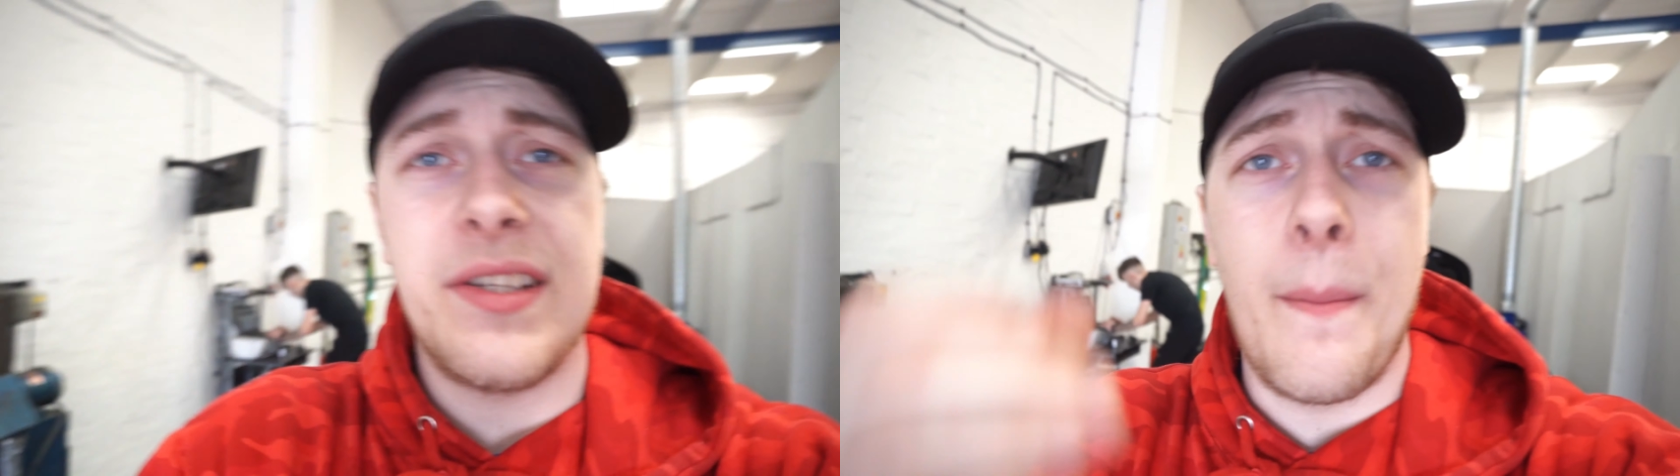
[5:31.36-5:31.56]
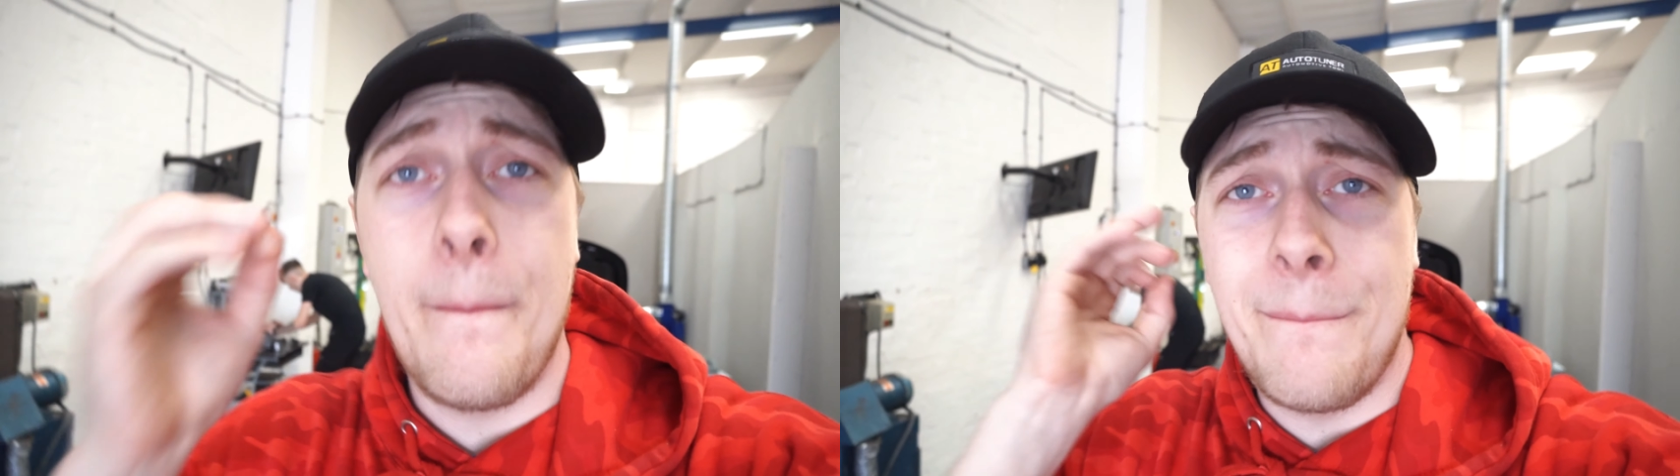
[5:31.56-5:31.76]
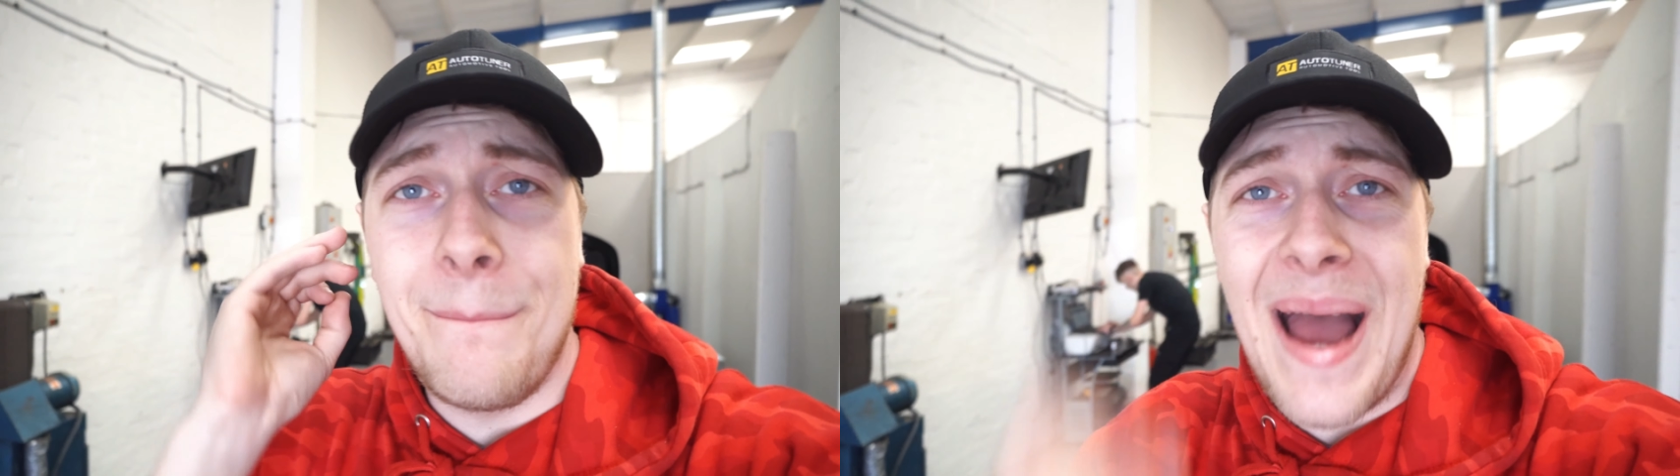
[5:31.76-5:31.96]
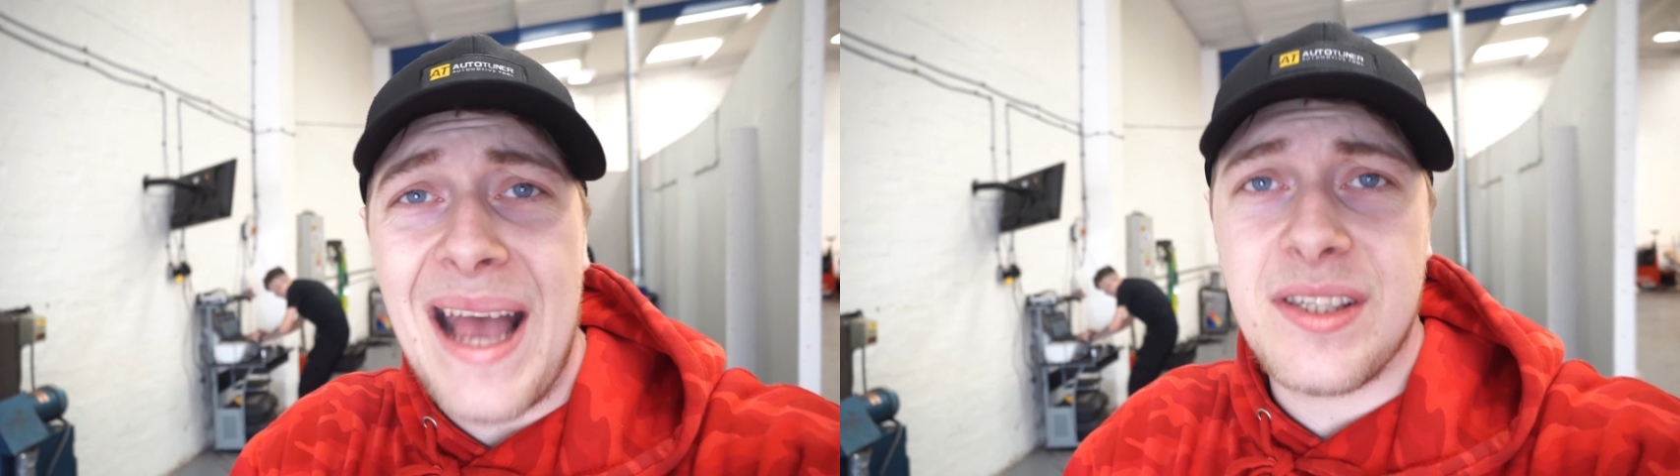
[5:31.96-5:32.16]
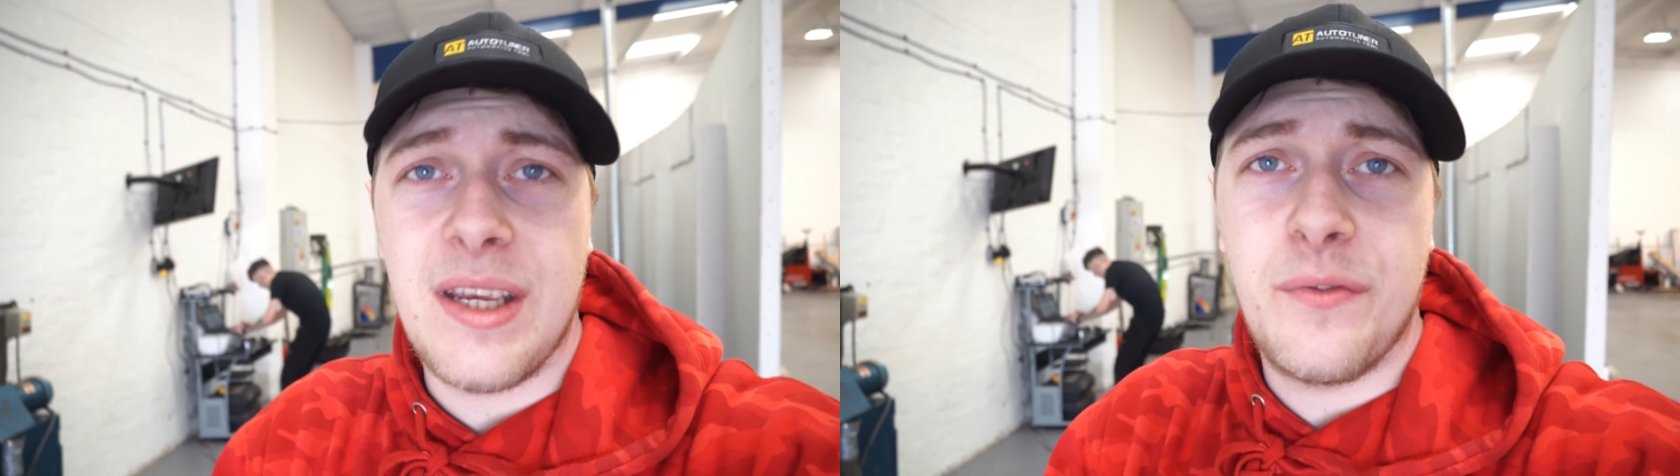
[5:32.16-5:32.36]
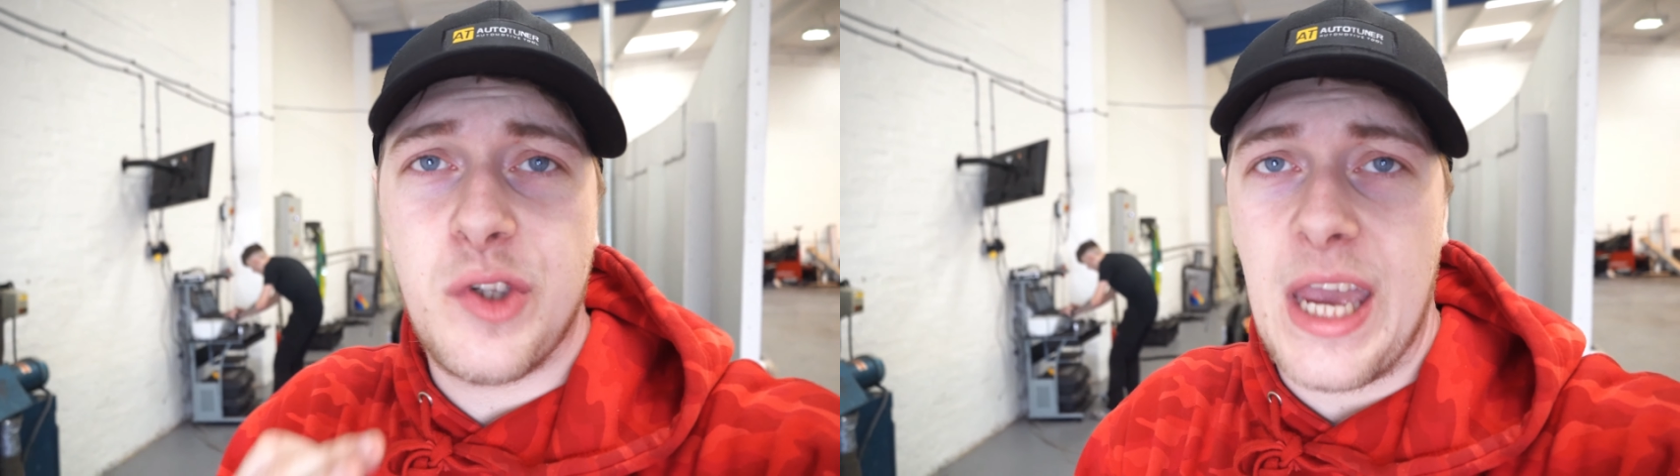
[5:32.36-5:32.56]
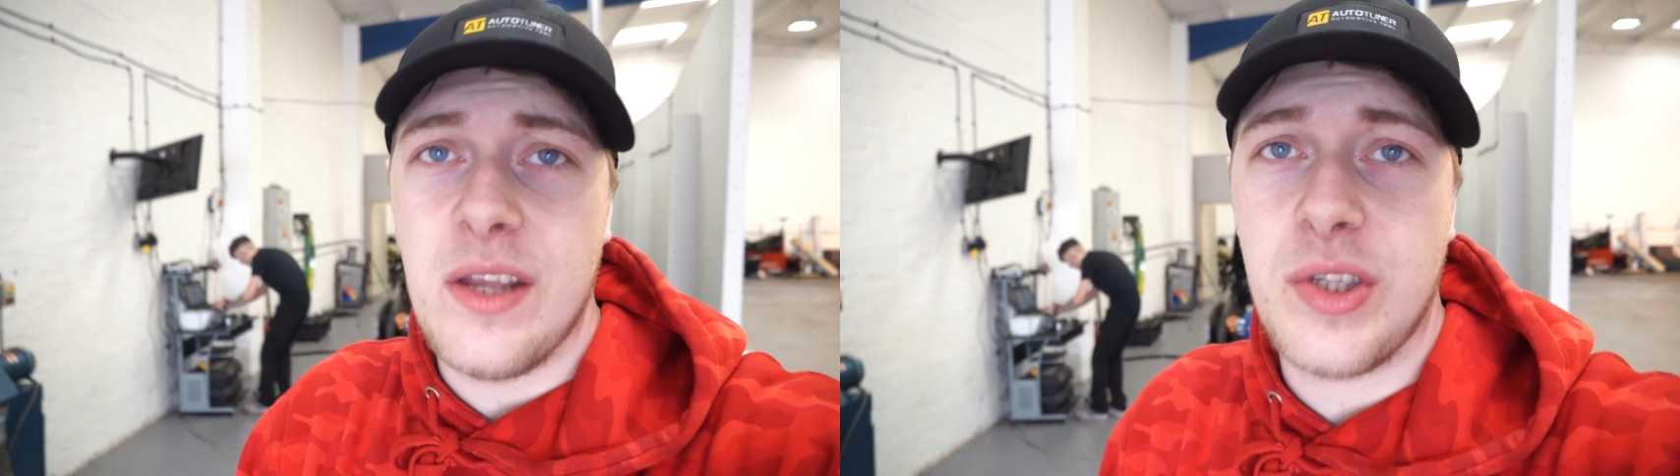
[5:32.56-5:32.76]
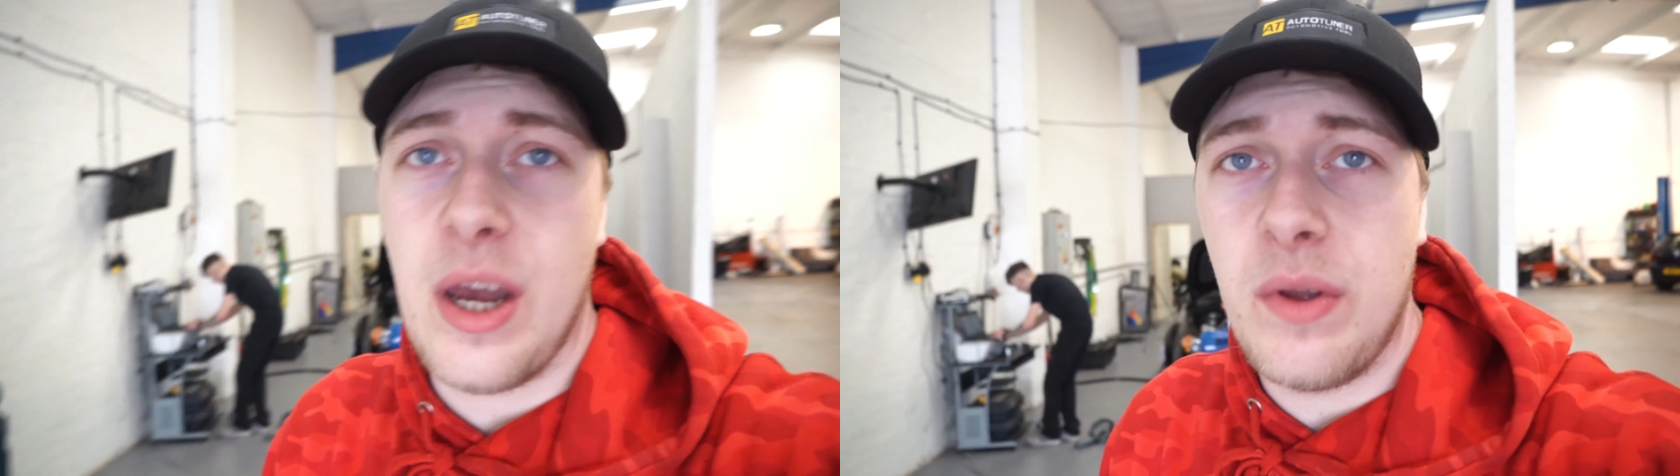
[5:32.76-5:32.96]
a massive
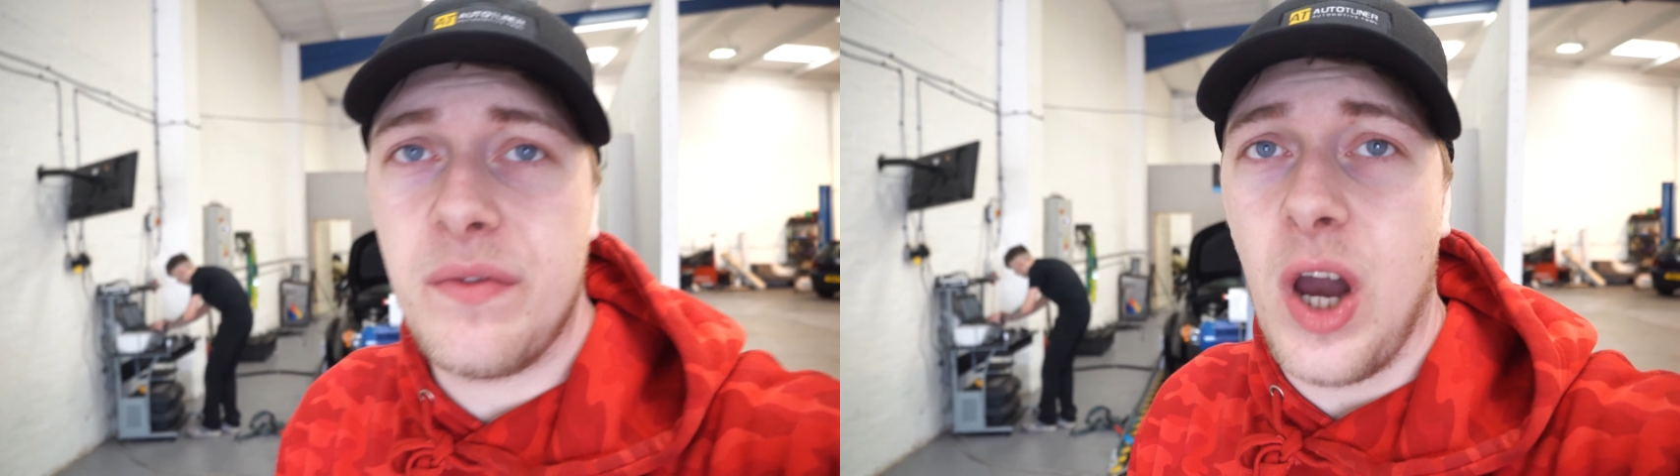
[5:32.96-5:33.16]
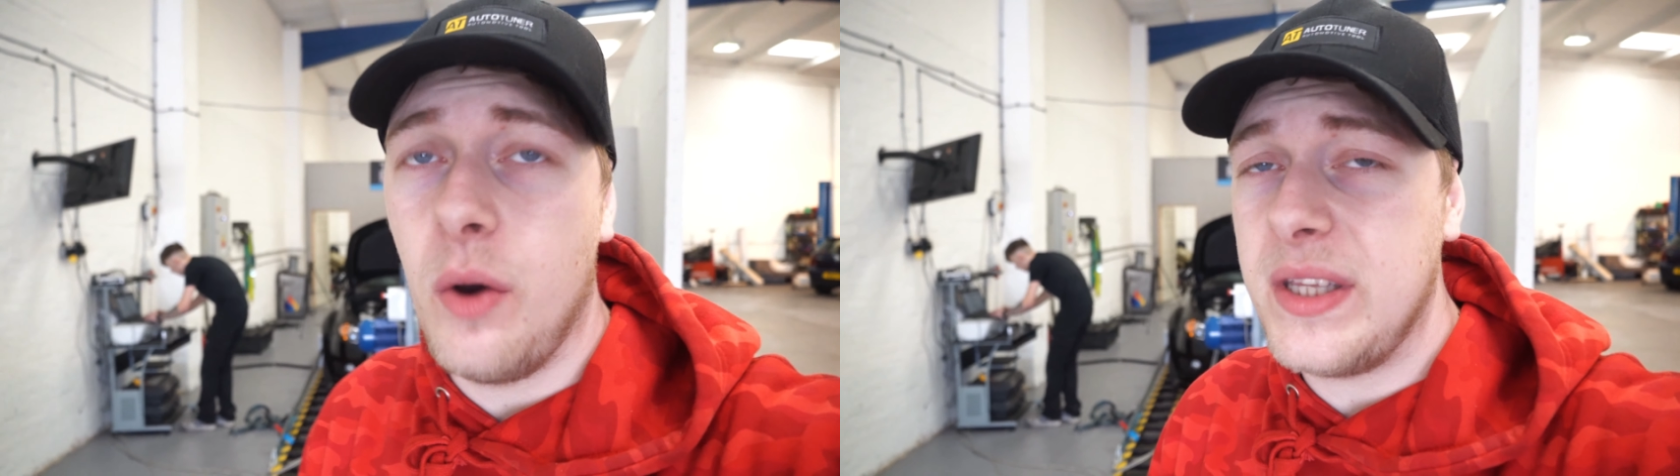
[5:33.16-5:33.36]
change that we've got.